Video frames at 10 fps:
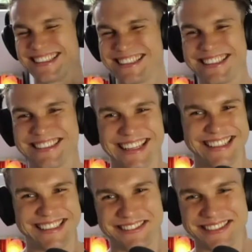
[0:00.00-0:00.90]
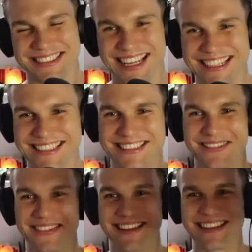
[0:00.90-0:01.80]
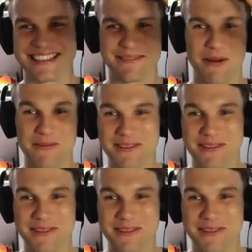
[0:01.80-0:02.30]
that is so insane. There's so many things at the moment.